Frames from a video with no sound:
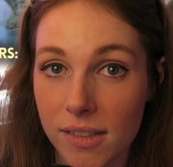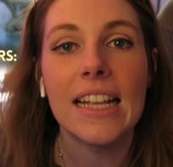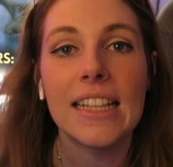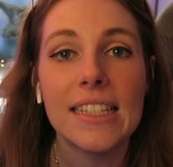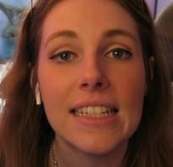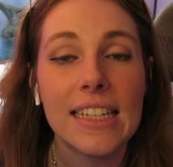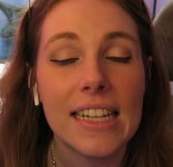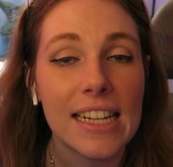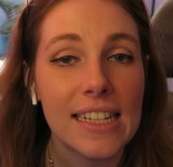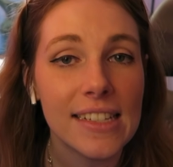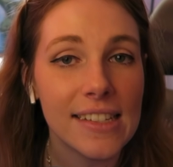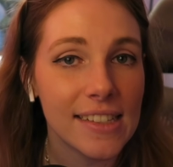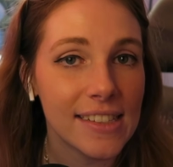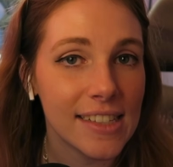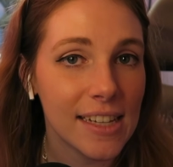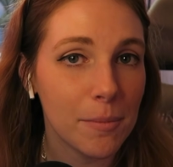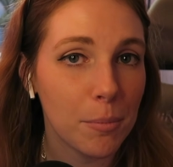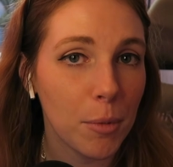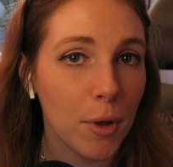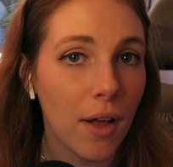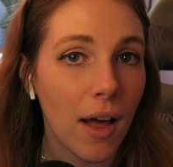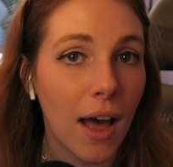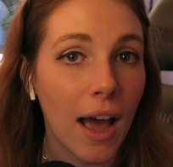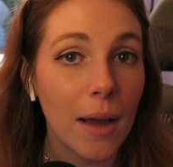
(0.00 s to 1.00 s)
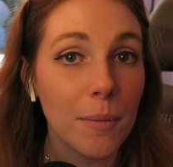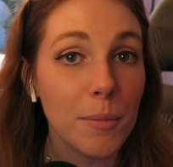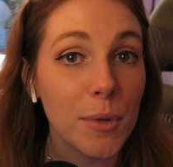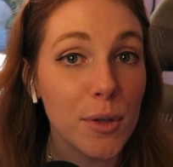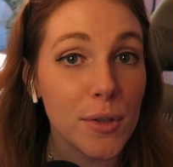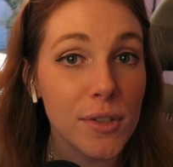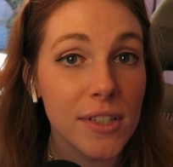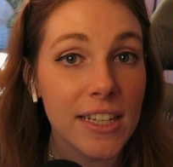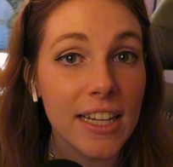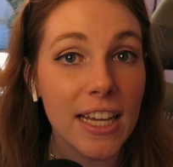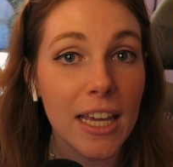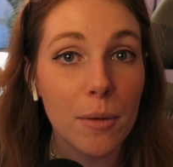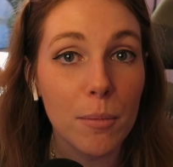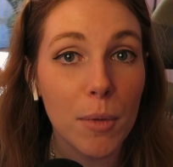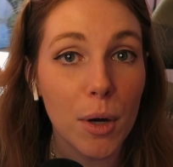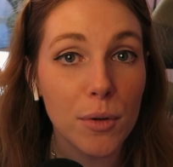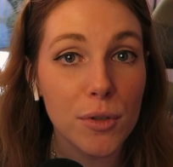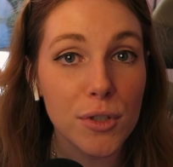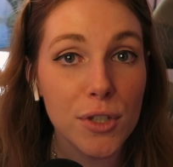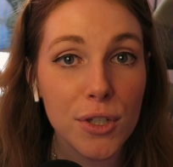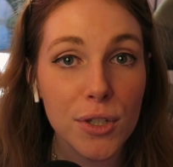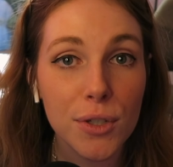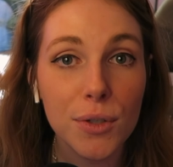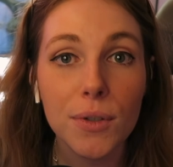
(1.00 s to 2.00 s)
In today's example, I'm using
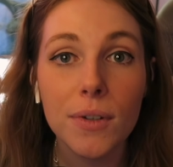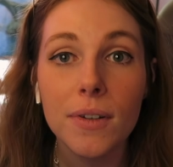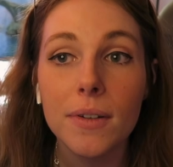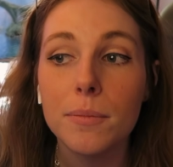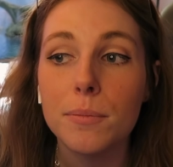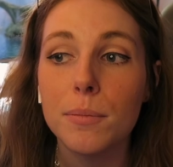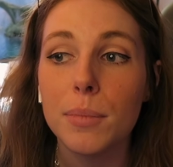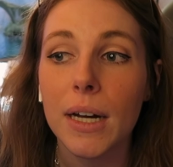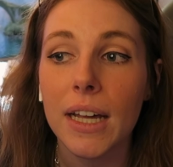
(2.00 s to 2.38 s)
MO2,